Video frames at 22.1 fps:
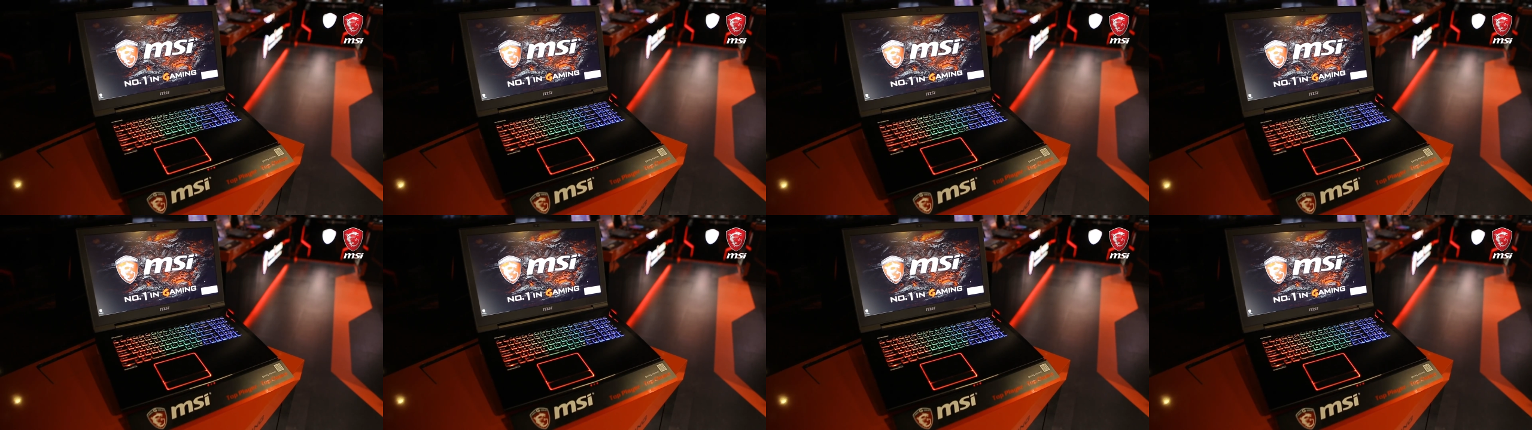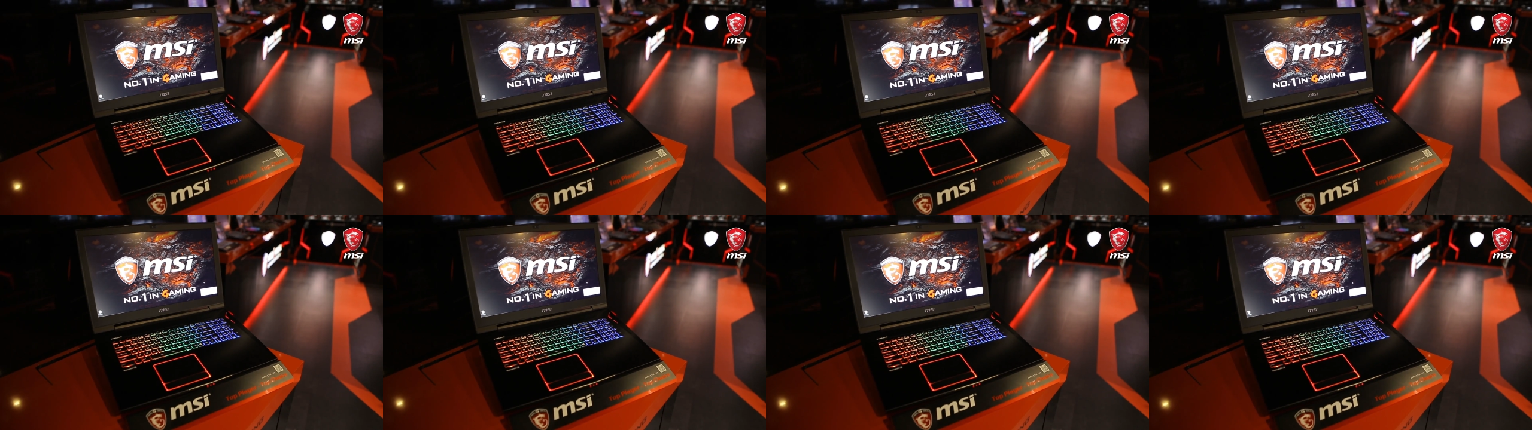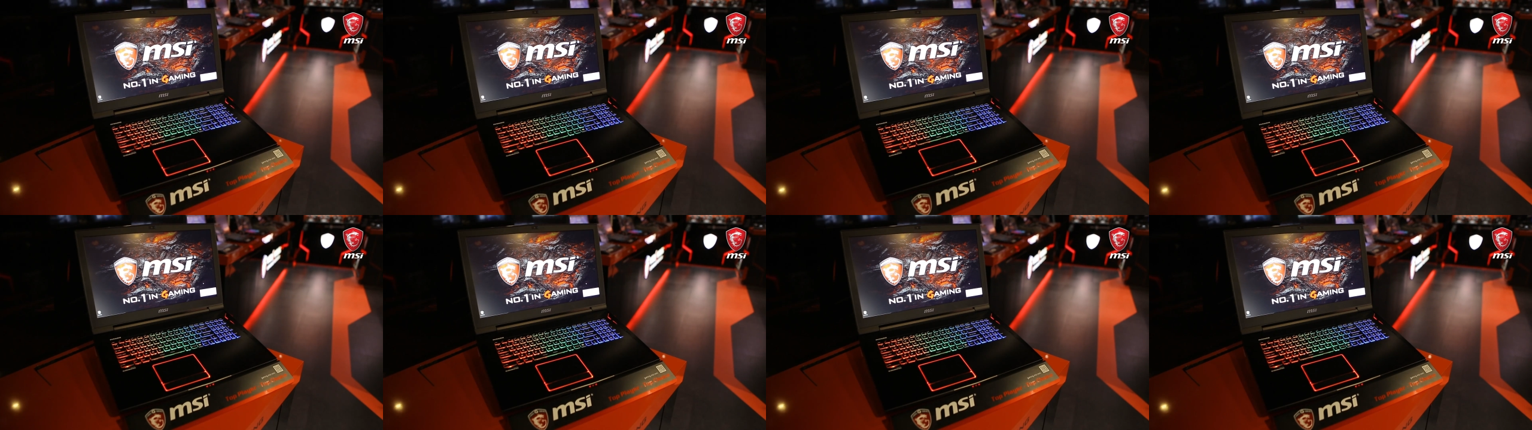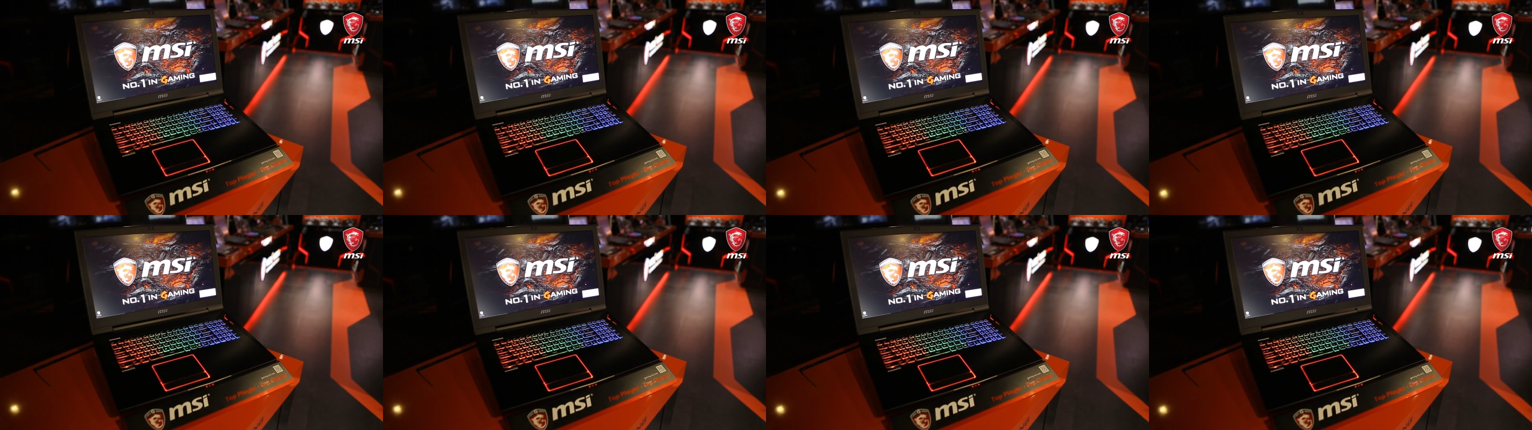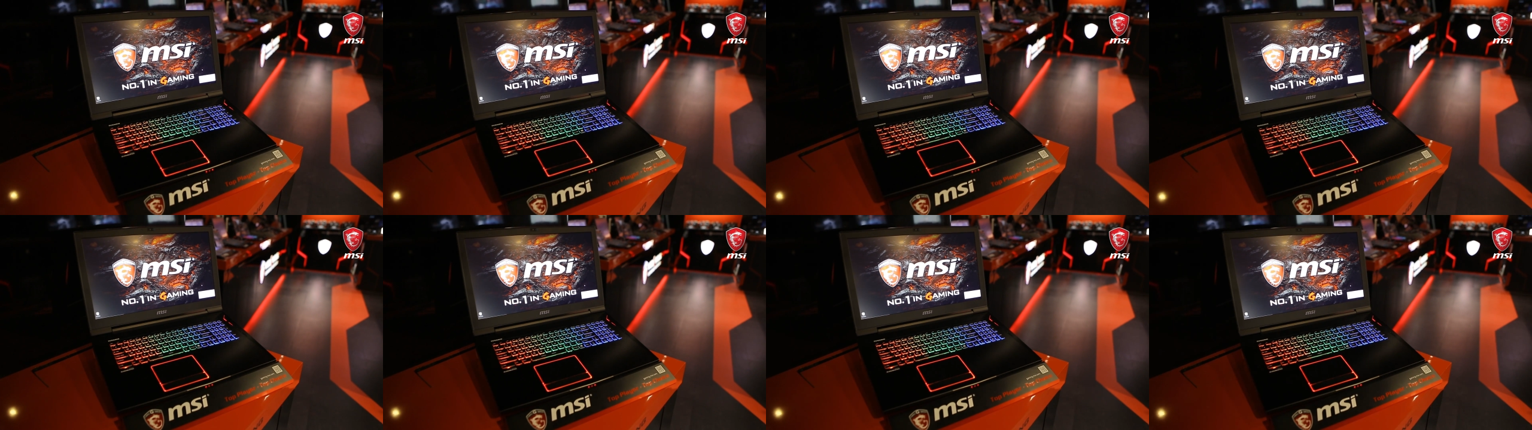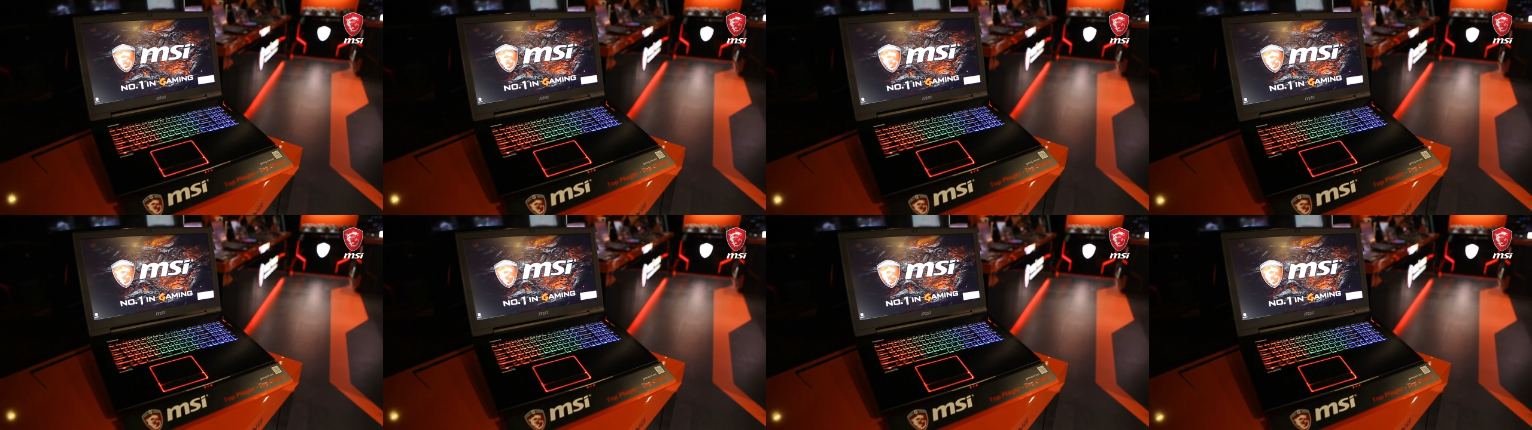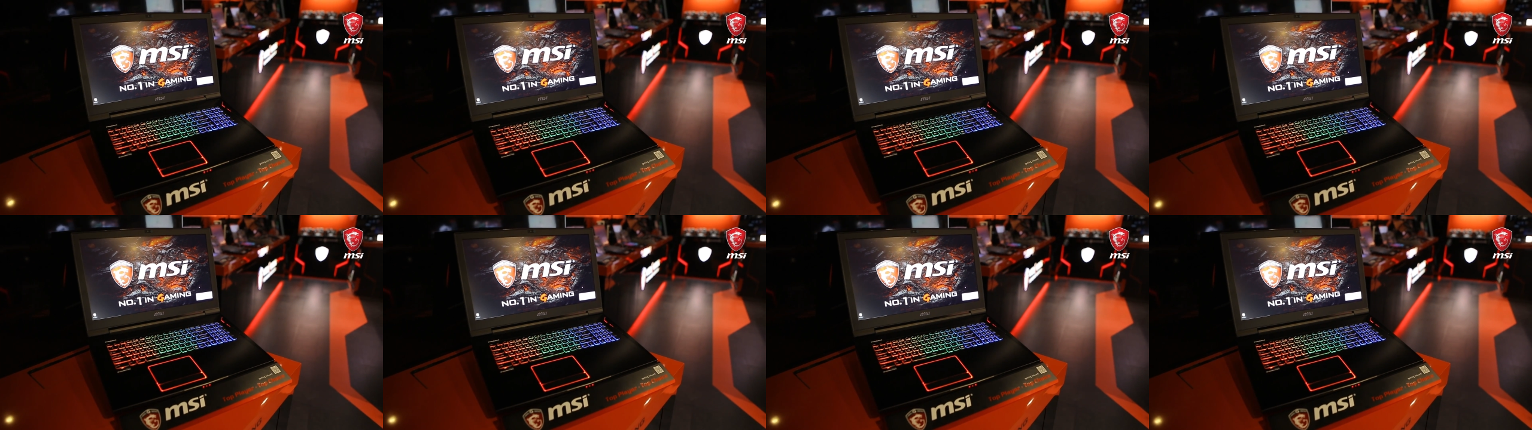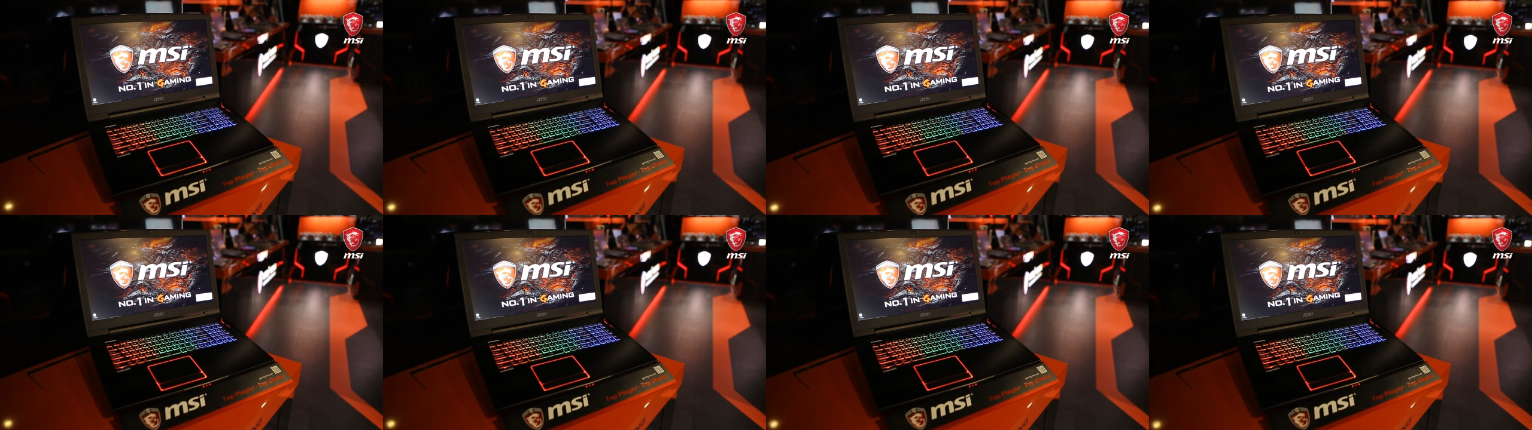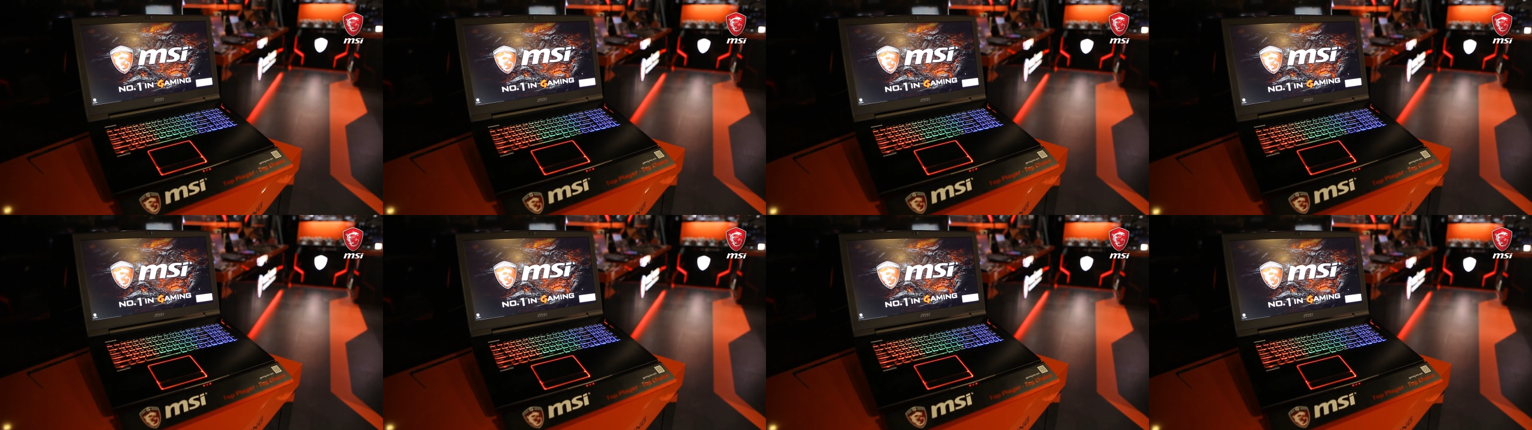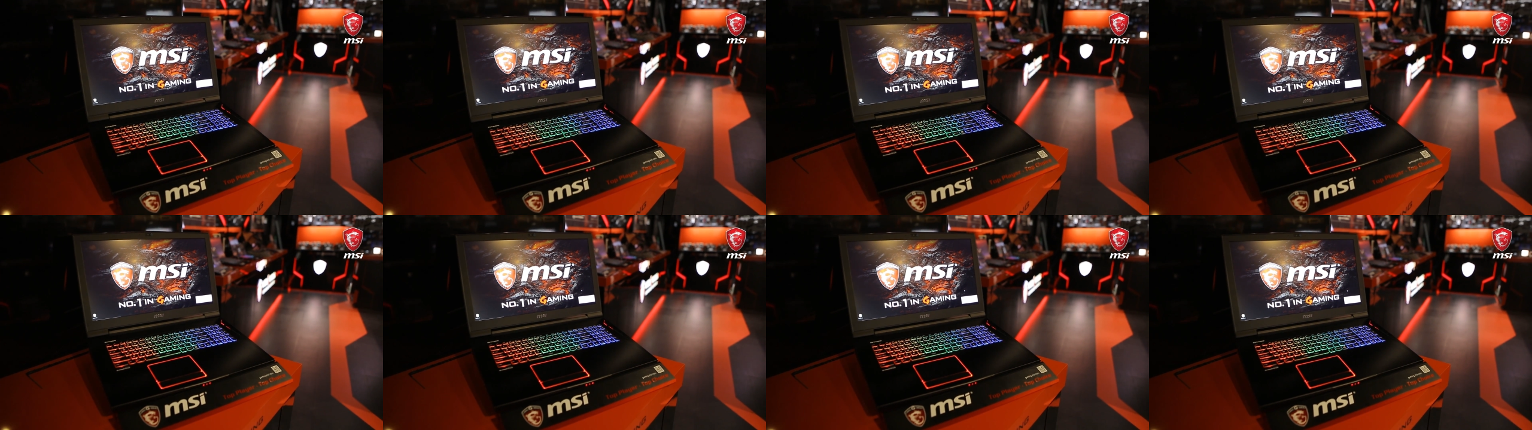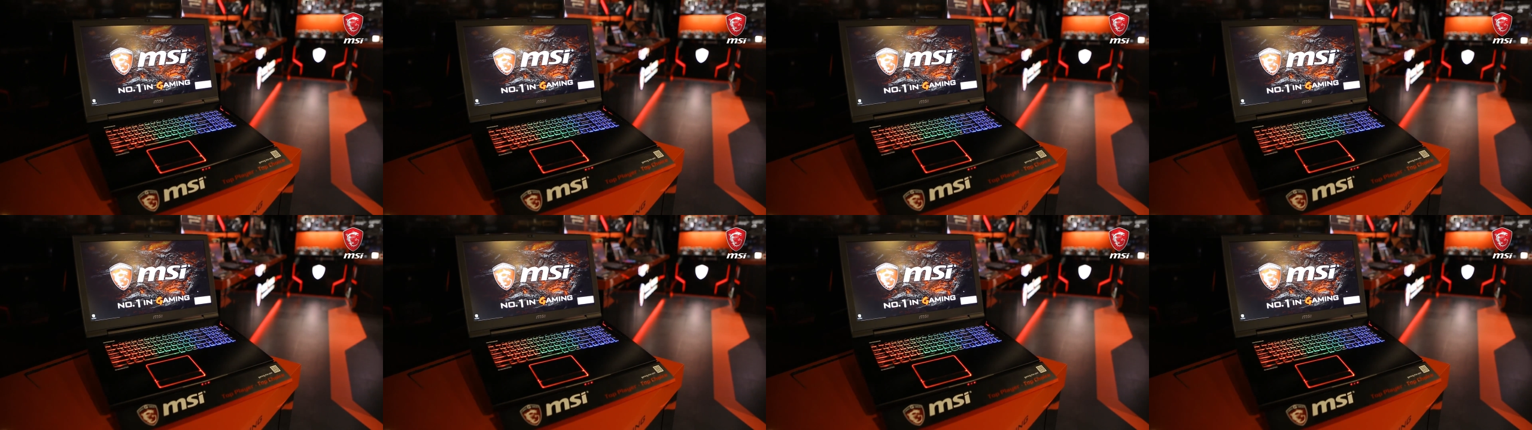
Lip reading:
No face is visible, so there are no lips to read.